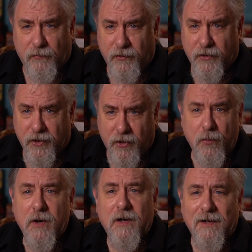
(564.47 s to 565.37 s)

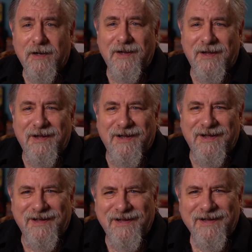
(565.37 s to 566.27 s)
No.
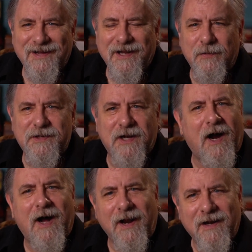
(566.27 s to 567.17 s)
He was
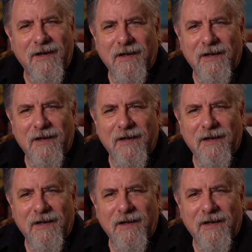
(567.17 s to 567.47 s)
gone.